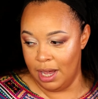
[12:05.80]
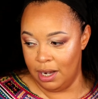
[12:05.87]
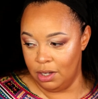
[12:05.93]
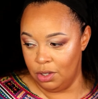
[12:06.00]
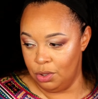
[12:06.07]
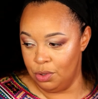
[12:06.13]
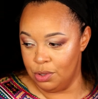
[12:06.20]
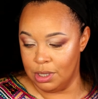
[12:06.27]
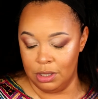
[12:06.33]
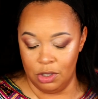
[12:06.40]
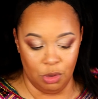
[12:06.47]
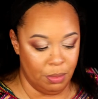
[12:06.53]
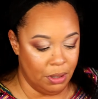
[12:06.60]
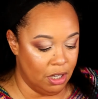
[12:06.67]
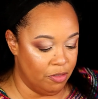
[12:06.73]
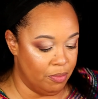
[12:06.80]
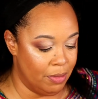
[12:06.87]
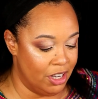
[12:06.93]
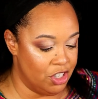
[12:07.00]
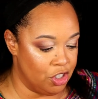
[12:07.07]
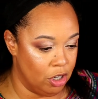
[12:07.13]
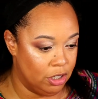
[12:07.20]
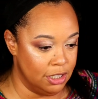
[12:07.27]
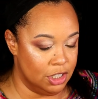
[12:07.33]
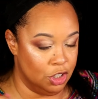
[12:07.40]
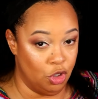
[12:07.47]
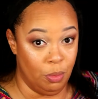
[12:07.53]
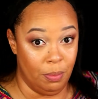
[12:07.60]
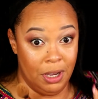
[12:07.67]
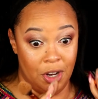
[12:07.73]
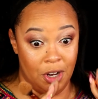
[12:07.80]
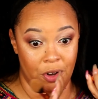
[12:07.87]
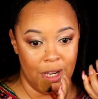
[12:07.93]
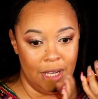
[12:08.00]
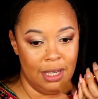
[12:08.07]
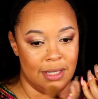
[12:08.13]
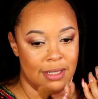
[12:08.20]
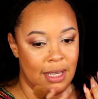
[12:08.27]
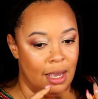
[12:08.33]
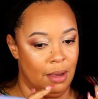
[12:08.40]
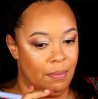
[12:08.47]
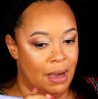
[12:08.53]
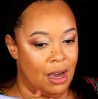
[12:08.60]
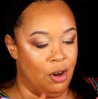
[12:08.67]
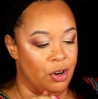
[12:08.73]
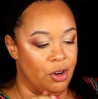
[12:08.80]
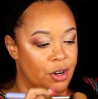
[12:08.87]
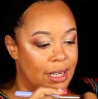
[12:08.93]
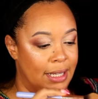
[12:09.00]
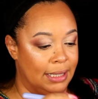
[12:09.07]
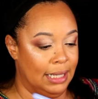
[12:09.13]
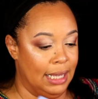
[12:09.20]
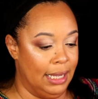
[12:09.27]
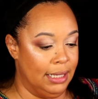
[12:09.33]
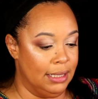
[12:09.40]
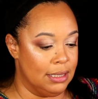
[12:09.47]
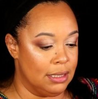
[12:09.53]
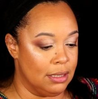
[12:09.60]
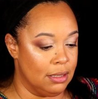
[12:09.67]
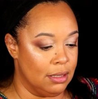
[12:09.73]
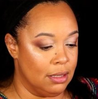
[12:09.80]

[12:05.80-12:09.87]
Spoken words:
and use a little bit of my Charlotte Tilbury setting powder in light.